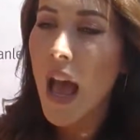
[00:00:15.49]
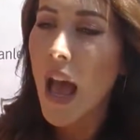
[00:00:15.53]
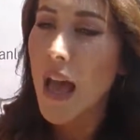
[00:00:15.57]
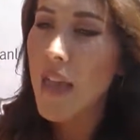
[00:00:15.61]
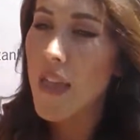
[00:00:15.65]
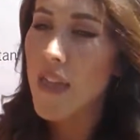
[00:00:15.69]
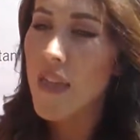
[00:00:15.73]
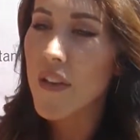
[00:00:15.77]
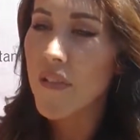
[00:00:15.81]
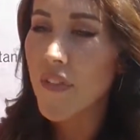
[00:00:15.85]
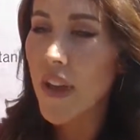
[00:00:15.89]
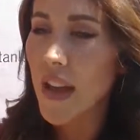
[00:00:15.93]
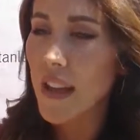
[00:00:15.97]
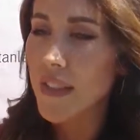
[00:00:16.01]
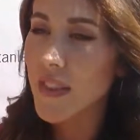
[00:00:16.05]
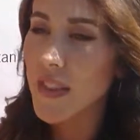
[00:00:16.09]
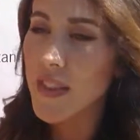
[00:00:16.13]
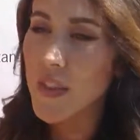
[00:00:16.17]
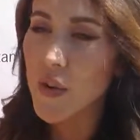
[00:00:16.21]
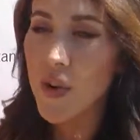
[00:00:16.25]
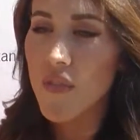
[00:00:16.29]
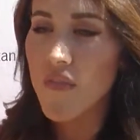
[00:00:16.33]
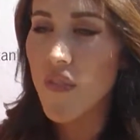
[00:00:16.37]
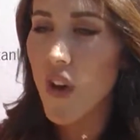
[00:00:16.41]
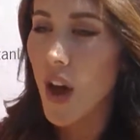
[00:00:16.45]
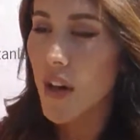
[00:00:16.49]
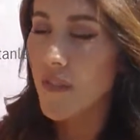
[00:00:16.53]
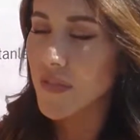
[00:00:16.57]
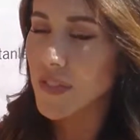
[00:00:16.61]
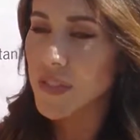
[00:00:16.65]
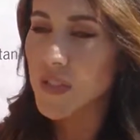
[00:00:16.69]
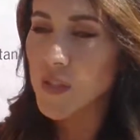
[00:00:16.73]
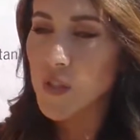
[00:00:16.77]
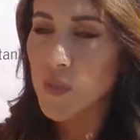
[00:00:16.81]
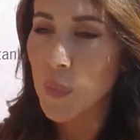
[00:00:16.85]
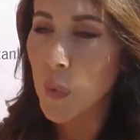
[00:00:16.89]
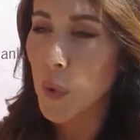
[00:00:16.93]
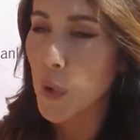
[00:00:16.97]
And then the fact that they're
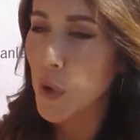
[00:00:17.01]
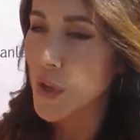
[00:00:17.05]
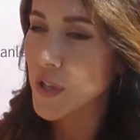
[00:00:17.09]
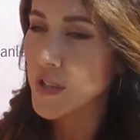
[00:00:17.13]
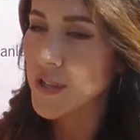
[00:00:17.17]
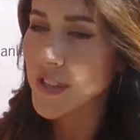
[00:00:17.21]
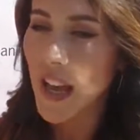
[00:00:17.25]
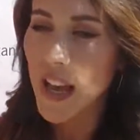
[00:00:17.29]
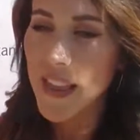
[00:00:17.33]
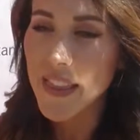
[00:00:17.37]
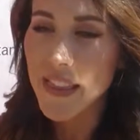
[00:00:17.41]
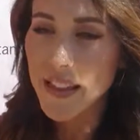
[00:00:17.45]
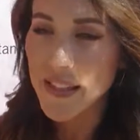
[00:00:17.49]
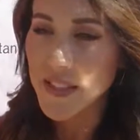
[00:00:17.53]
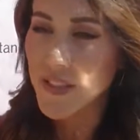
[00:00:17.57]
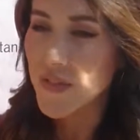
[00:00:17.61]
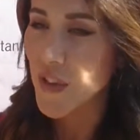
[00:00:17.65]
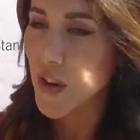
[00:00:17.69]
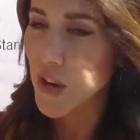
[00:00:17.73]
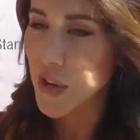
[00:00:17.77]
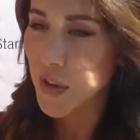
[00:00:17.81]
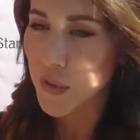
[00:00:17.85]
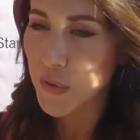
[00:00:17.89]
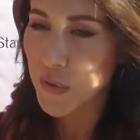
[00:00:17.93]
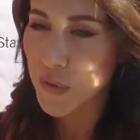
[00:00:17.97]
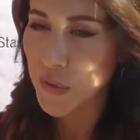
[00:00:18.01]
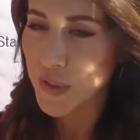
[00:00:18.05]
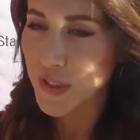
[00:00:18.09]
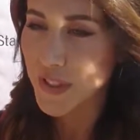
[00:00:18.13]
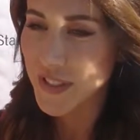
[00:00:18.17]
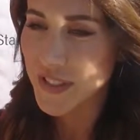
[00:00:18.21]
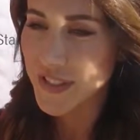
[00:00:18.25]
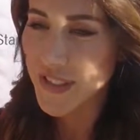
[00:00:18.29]
involving sports, I think is very cool.